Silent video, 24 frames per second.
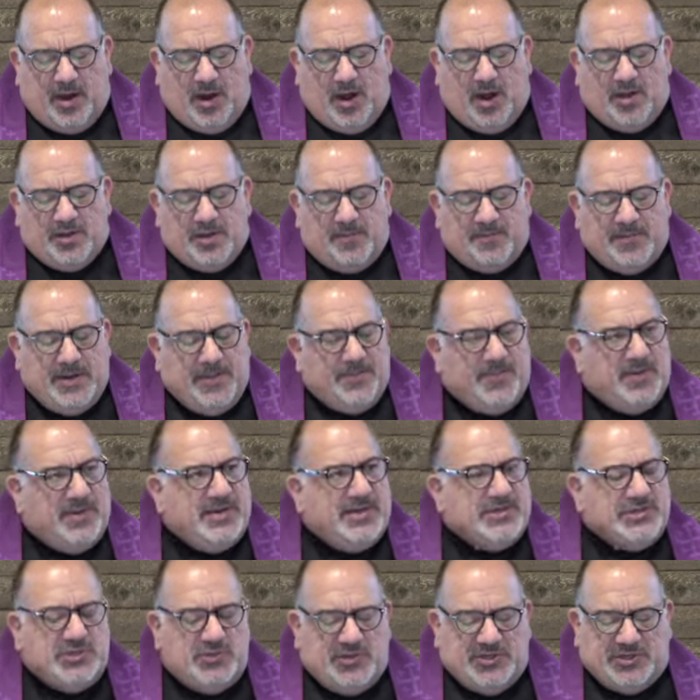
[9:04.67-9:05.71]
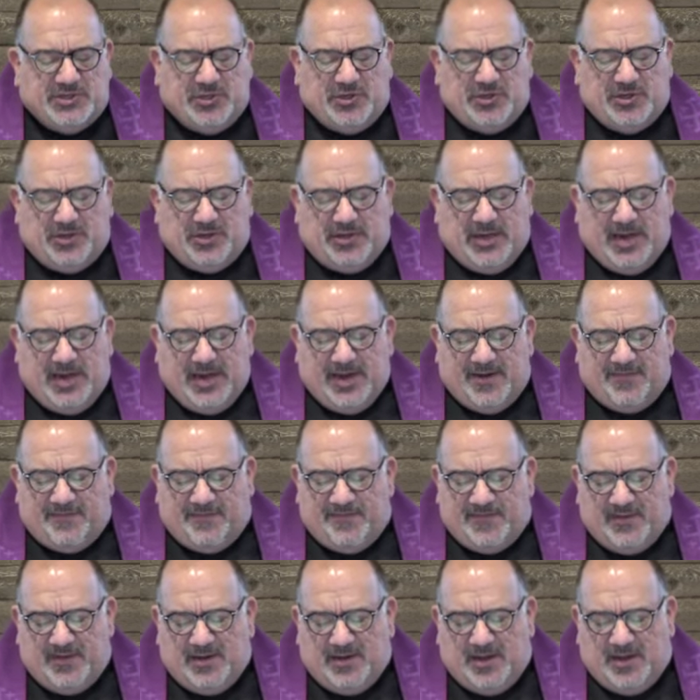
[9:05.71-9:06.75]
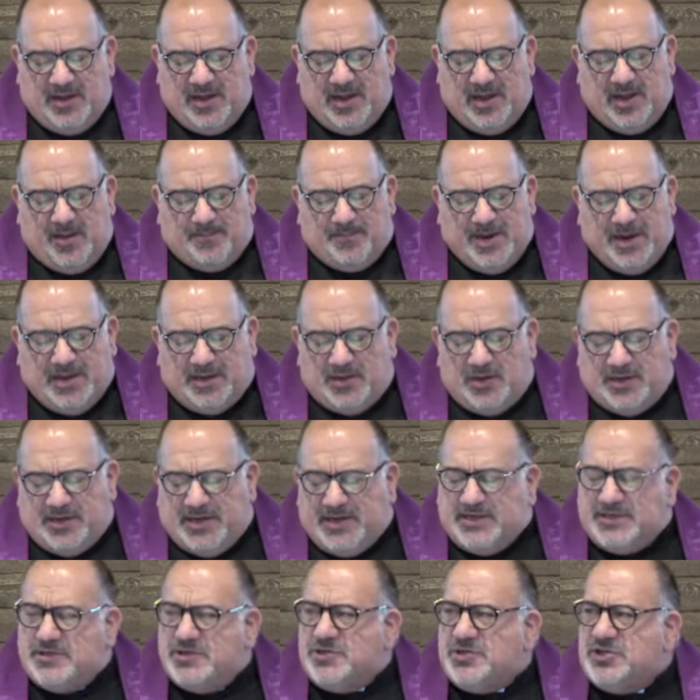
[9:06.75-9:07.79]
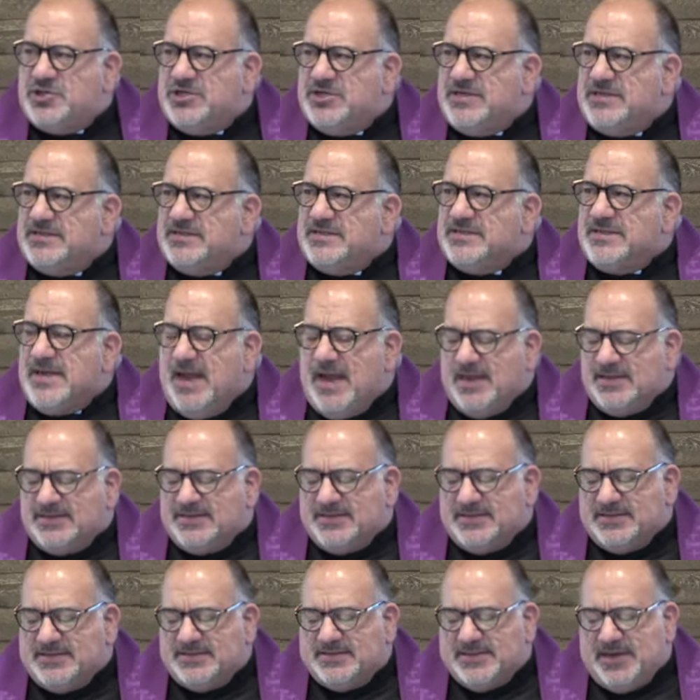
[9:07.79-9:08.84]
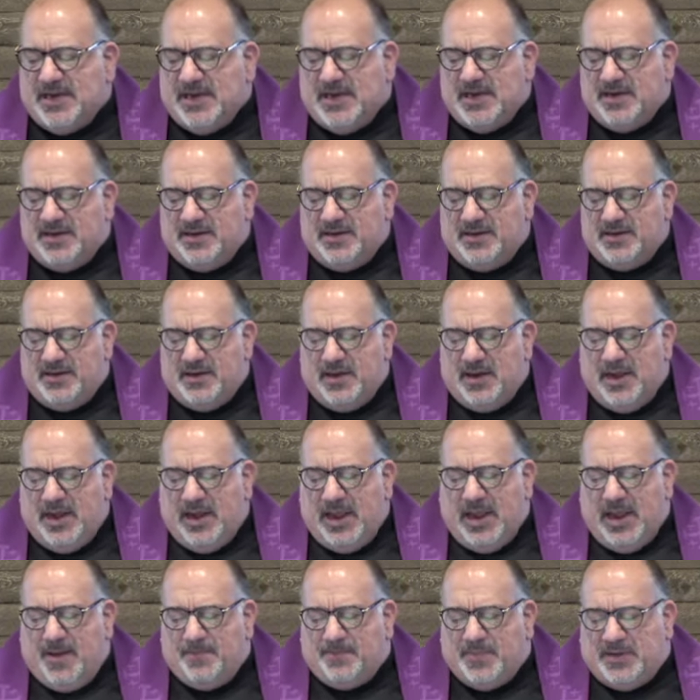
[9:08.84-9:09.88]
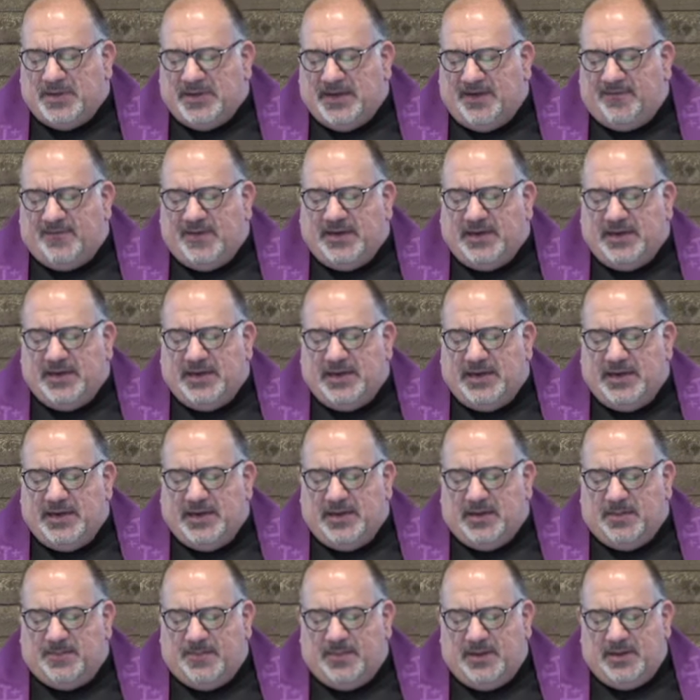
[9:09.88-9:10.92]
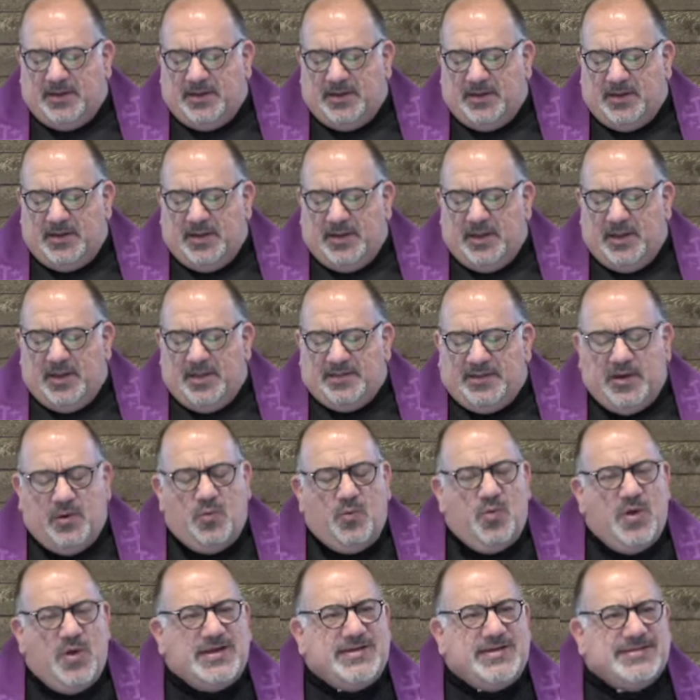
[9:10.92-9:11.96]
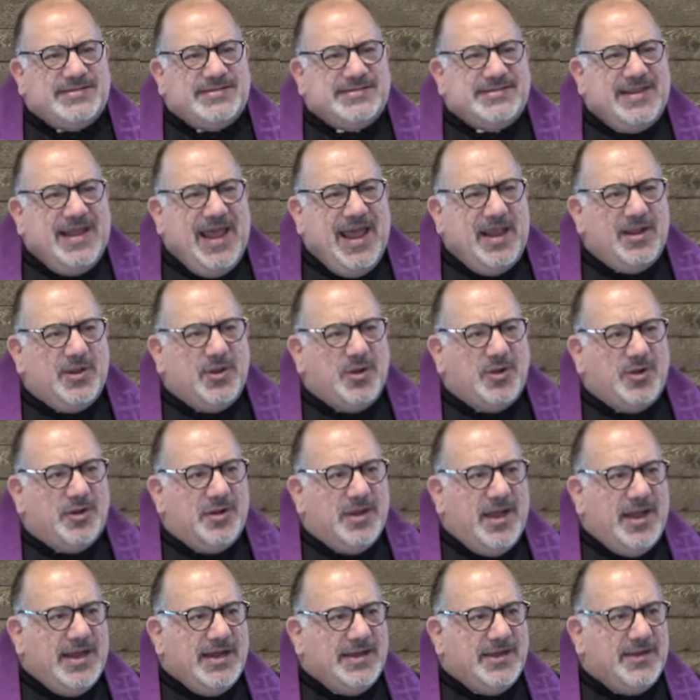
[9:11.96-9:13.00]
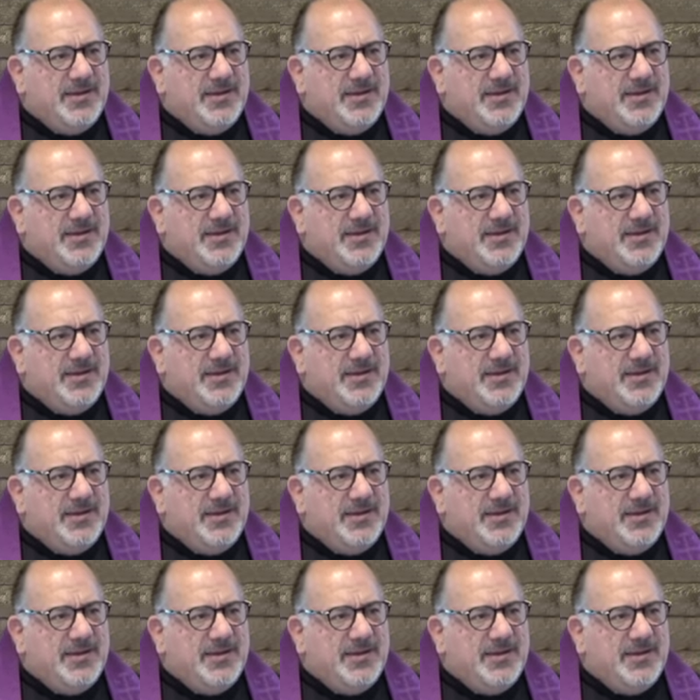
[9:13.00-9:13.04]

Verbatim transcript: all the people into eternal life, by looking to Jesus as the Son and believing in Him, then what does that look like?